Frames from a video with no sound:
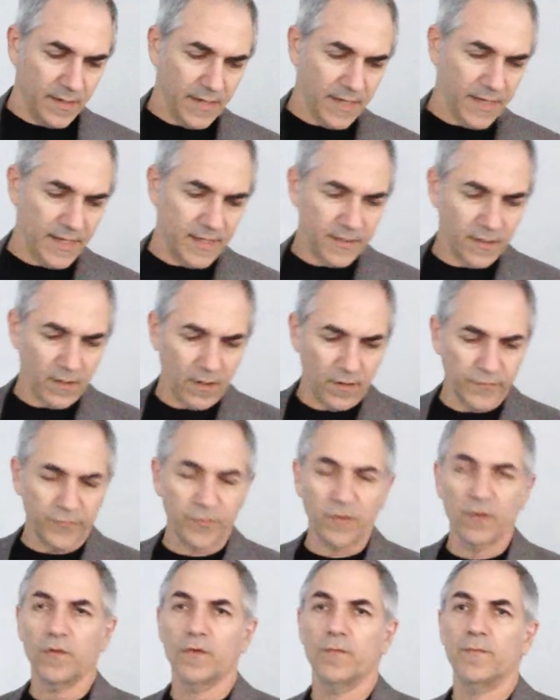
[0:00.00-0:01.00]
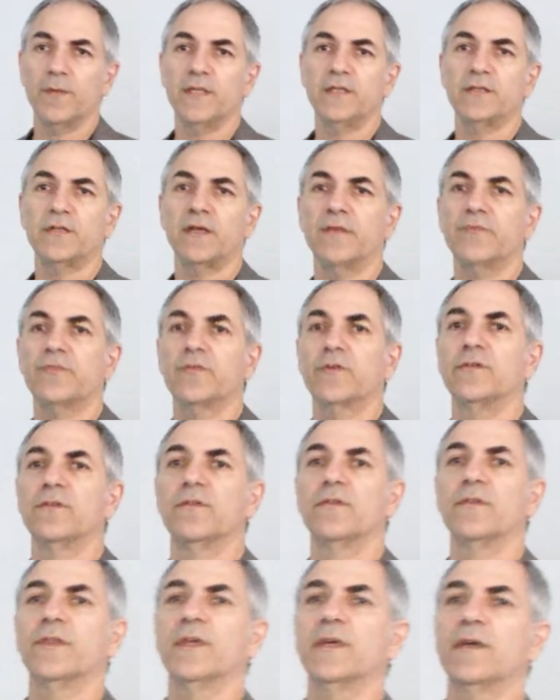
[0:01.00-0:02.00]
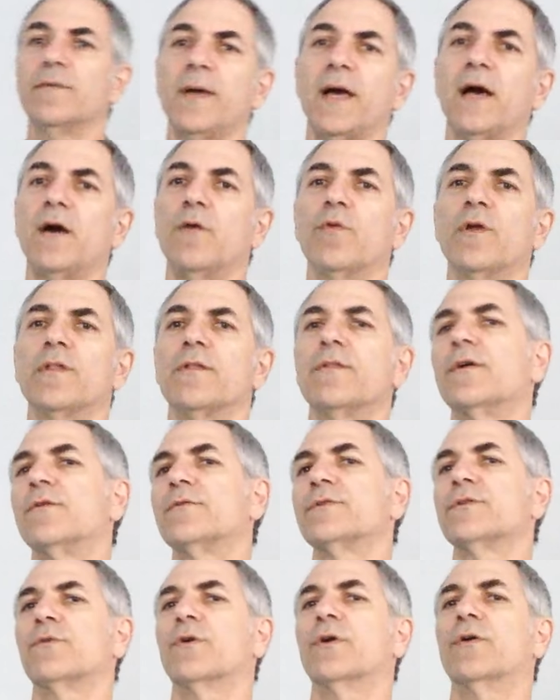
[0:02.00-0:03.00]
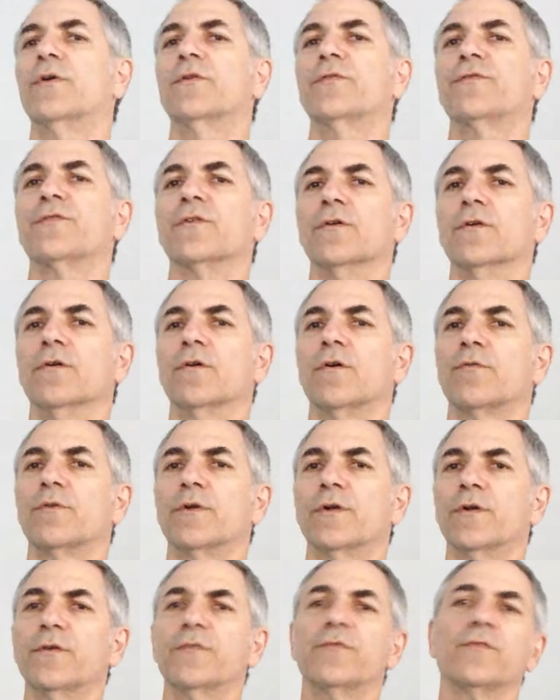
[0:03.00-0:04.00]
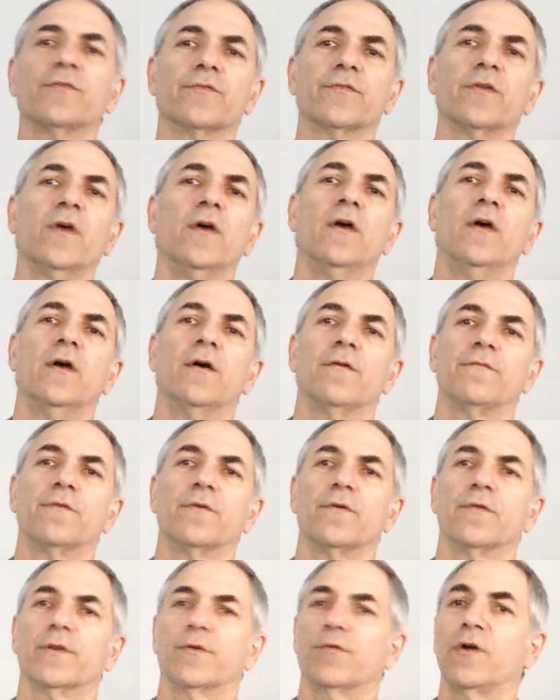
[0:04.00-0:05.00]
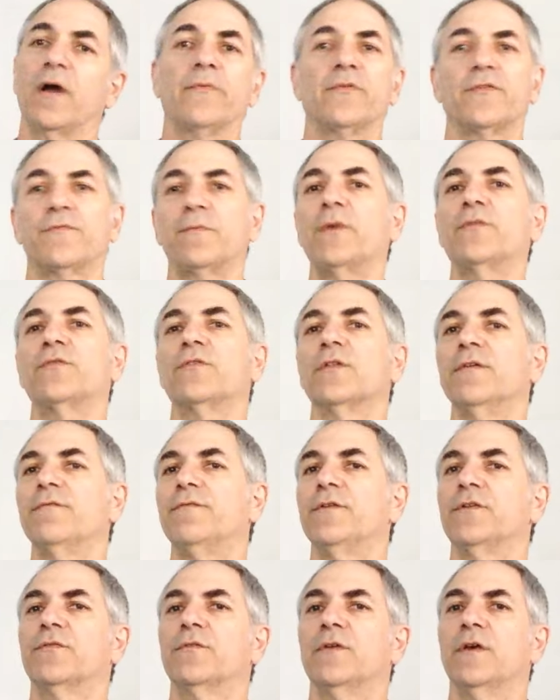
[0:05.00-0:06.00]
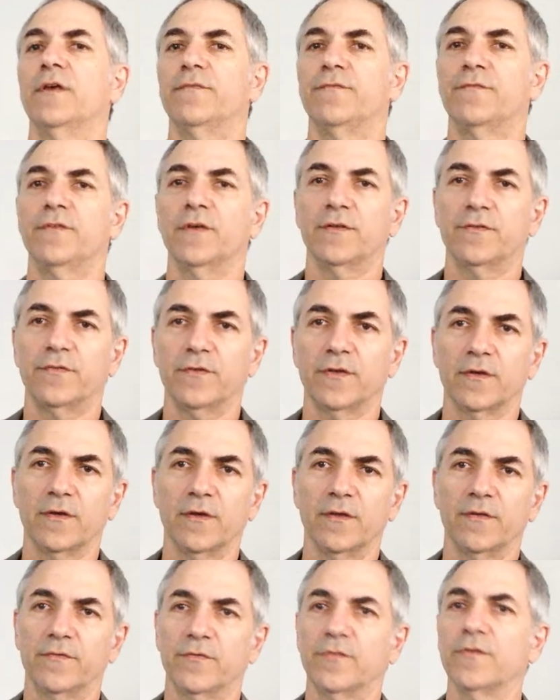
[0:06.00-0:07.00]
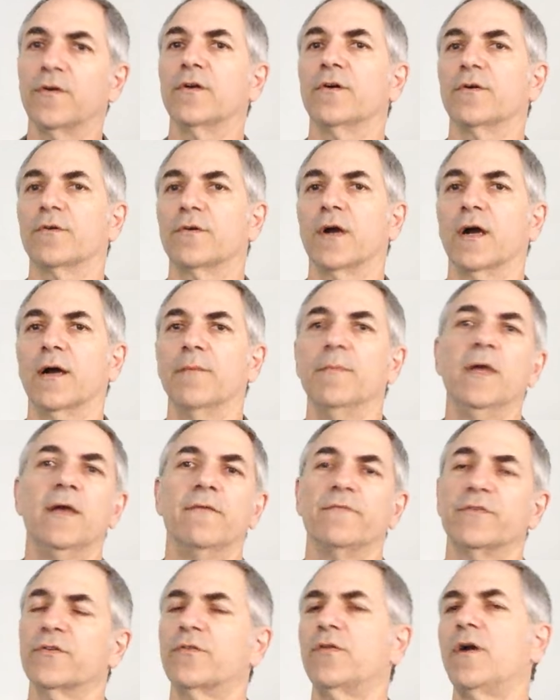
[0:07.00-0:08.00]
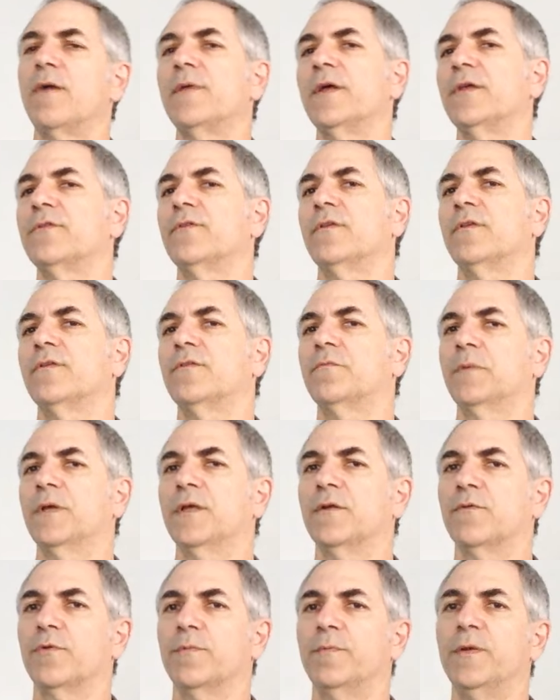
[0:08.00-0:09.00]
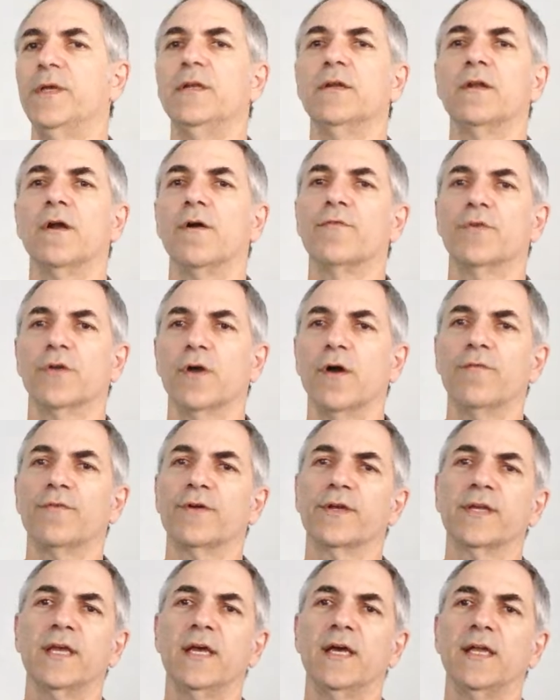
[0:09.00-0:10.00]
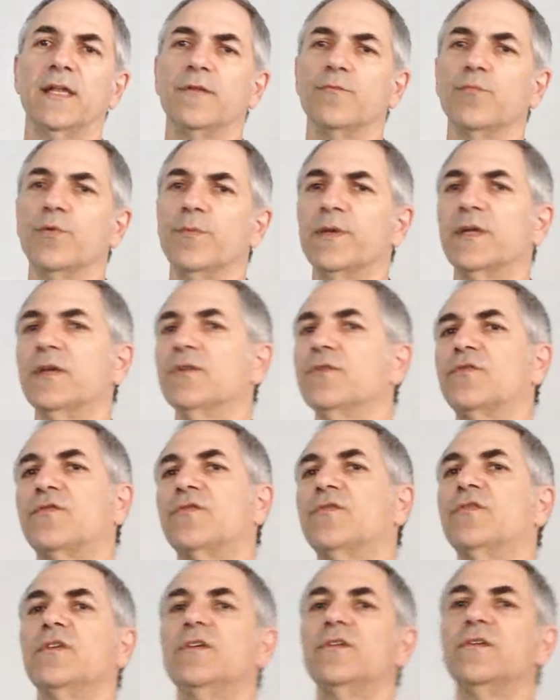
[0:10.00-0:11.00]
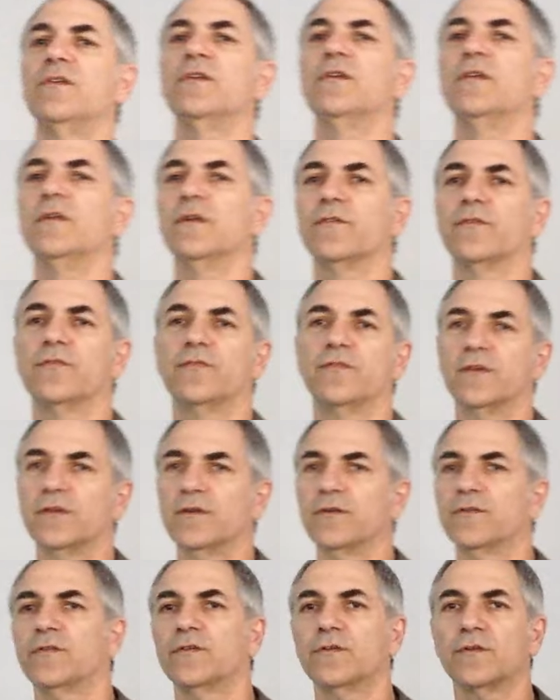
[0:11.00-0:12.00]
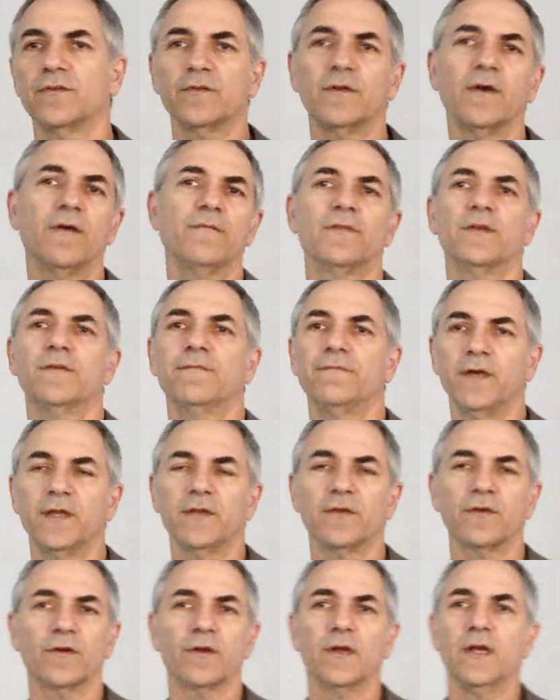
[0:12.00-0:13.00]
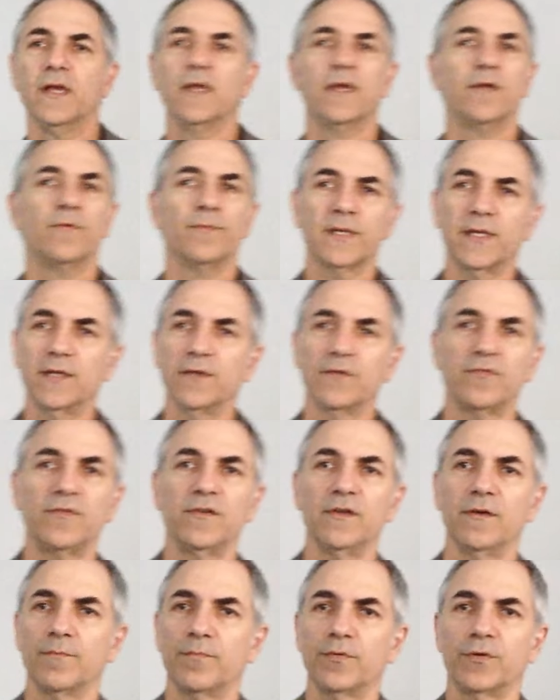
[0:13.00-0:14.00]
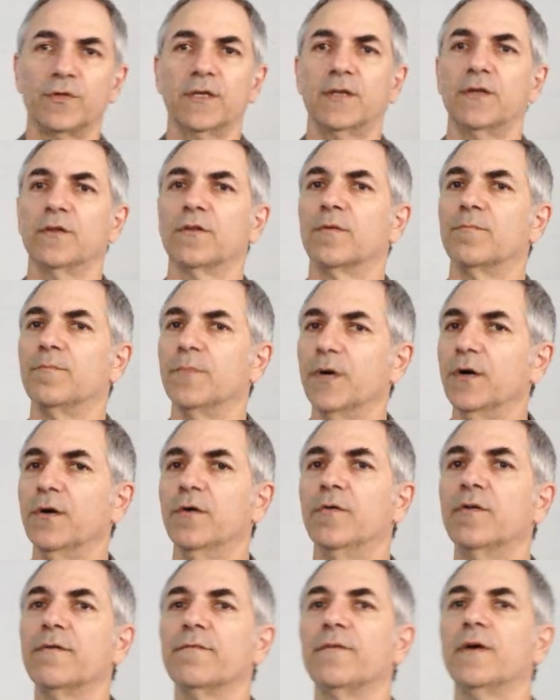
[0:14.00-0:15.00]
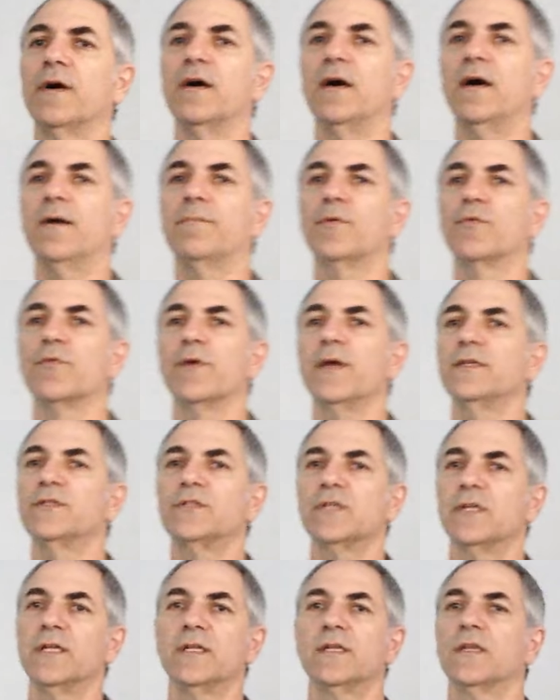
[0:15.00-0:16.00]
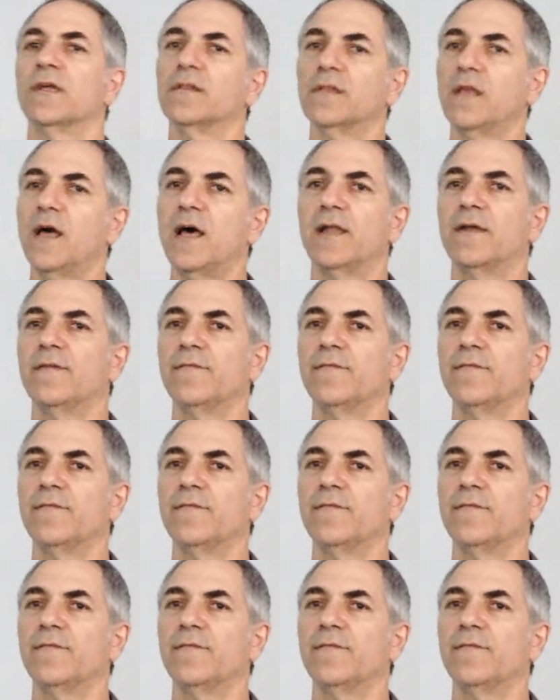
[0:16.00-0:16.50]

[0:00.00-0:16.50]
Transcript: And also, many times we can think about whether there was a rehearsal or rehearsals for the crimes, especially if it's a serial crime. If it's a crime that's been repeated over and over again, and we begin to see, you know, the signature of the offender, we begin to see a particular mode of operation and a lot